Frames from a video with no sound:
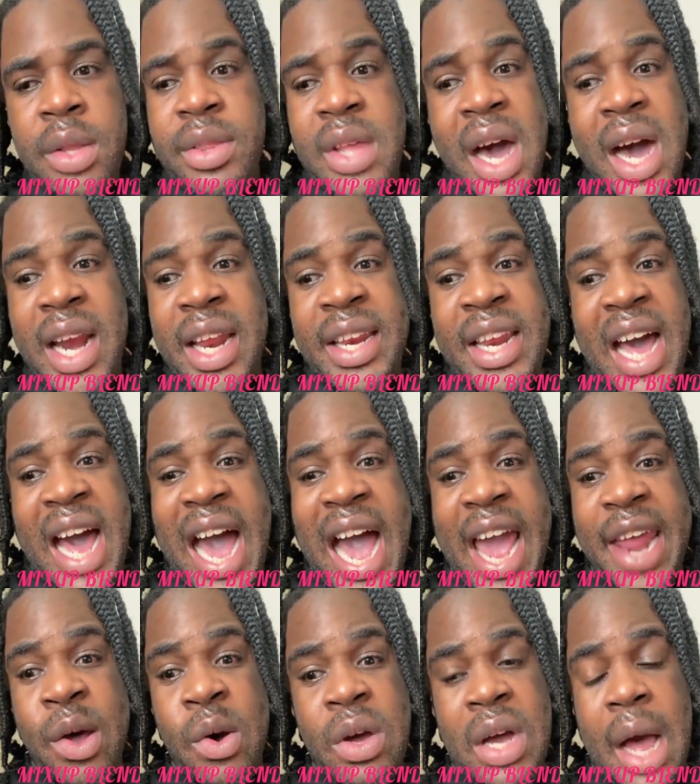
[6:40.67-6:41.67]
Darling,
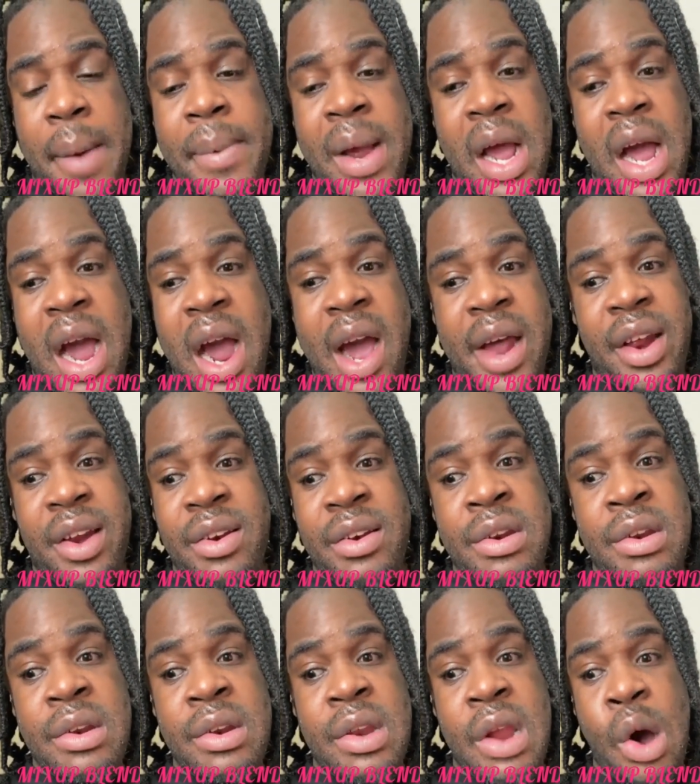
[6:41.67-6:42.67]
I don't come out hard
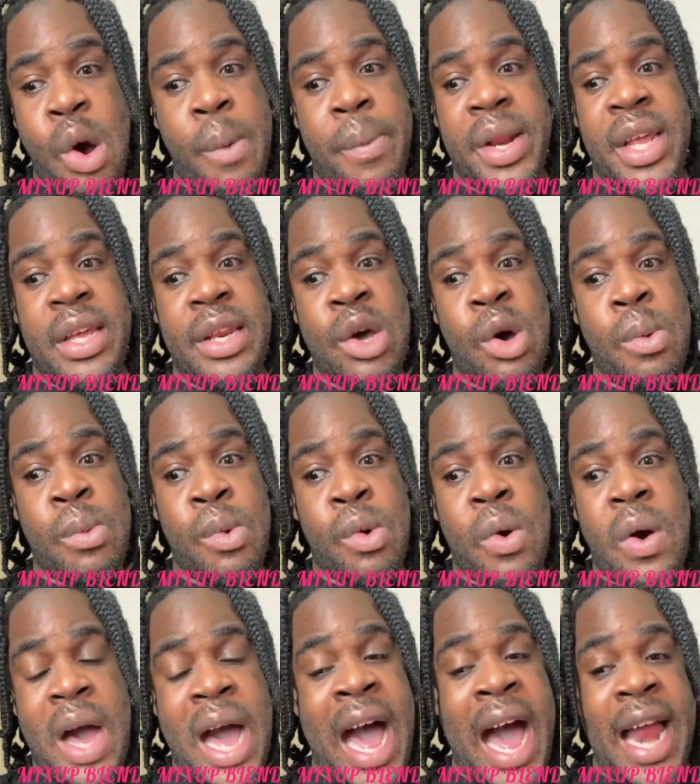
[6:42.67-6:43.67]
on nobody no
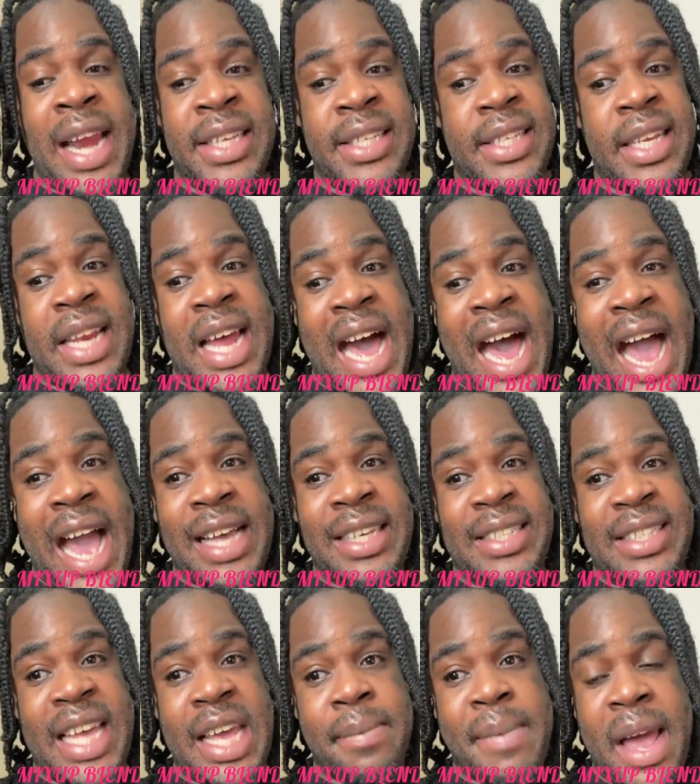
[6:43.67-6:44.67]
more. I
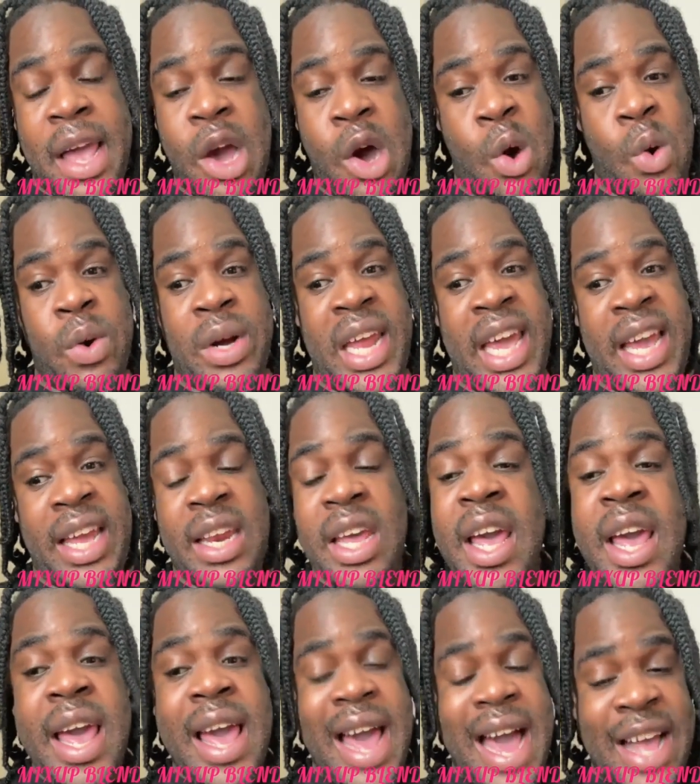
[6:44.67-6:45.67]
stay in my own
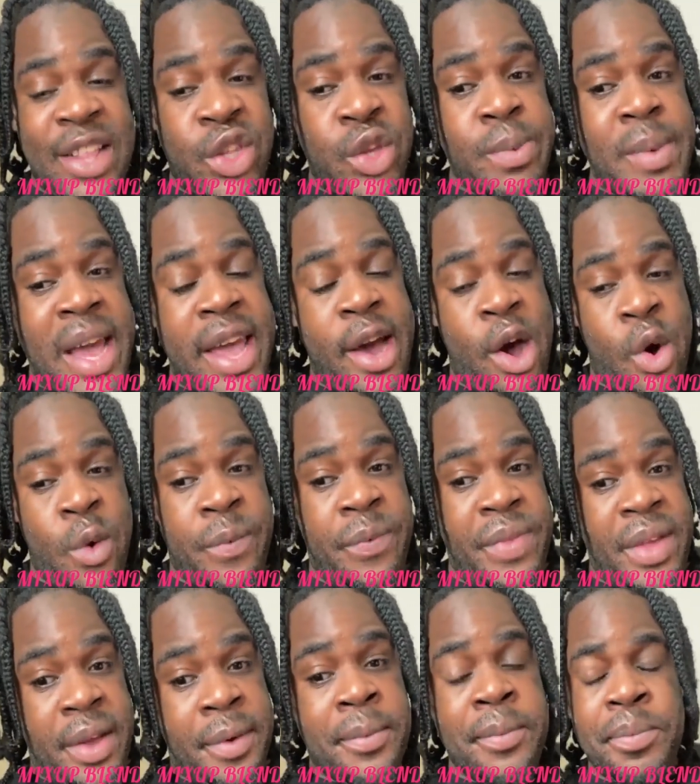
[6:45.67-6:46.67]
lane and do my own
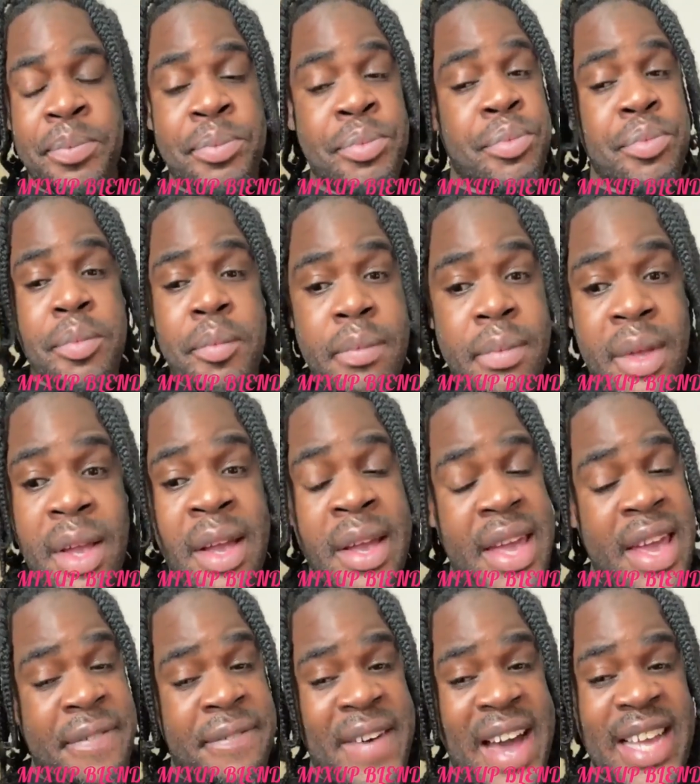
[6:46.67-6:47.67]
thing.
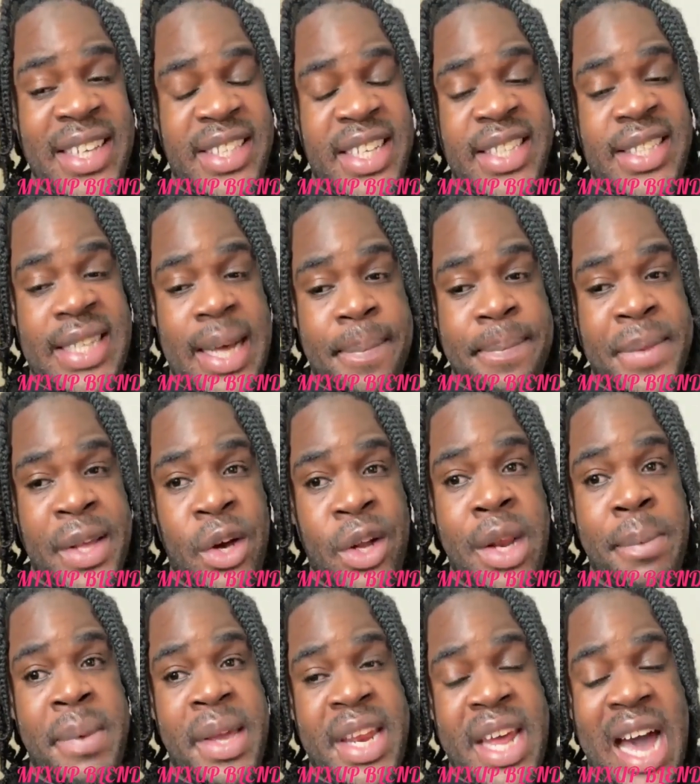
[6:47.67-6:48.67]
If I see something on
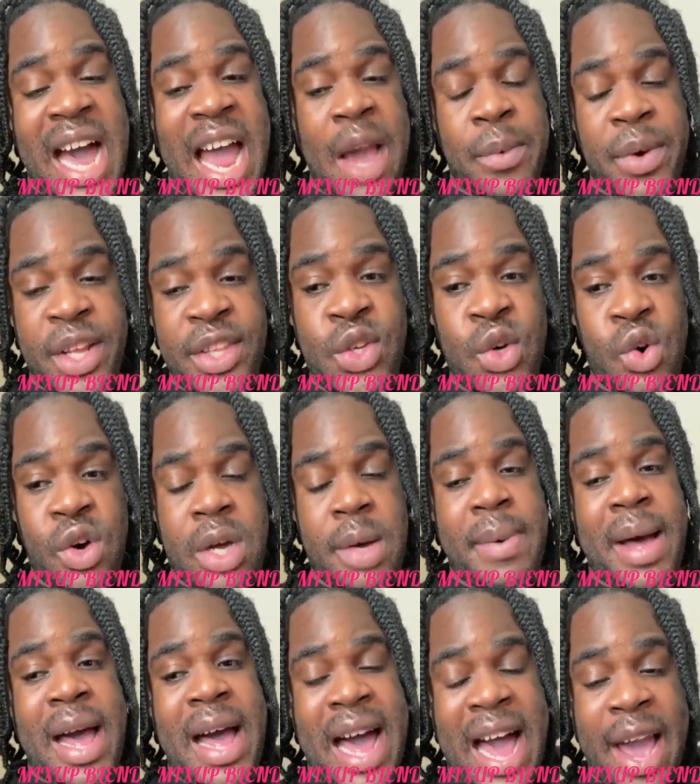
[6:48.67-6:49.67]
the media I want to talk
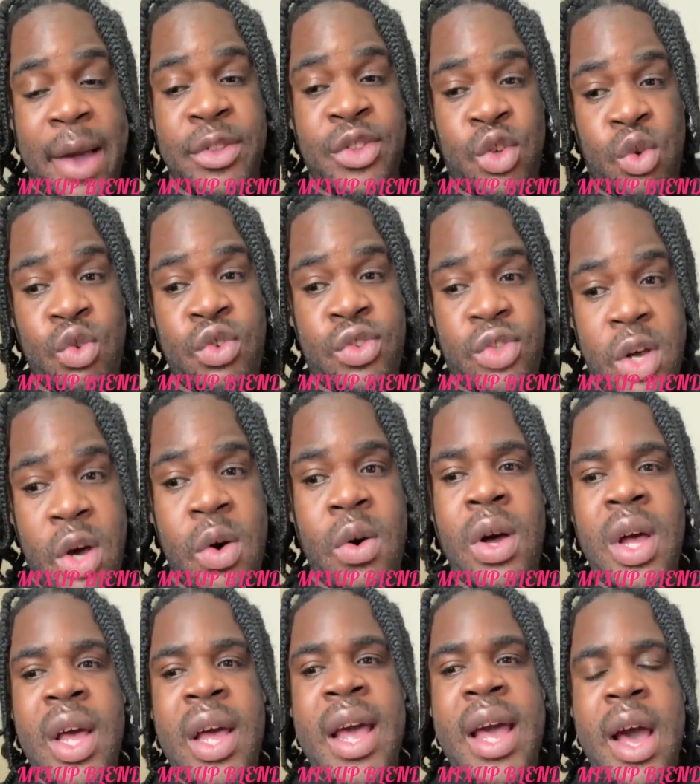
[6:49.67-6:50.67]
about, I do
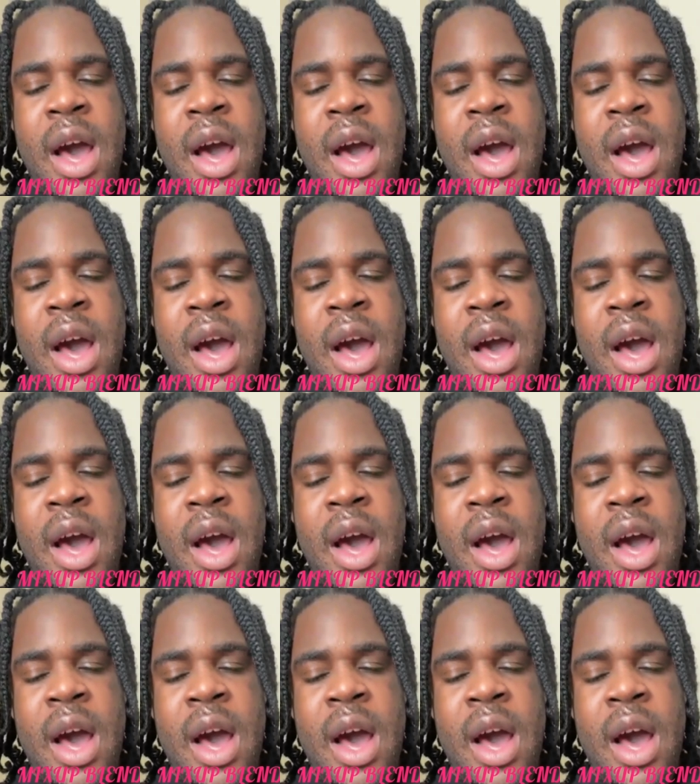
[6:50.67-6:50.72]
so.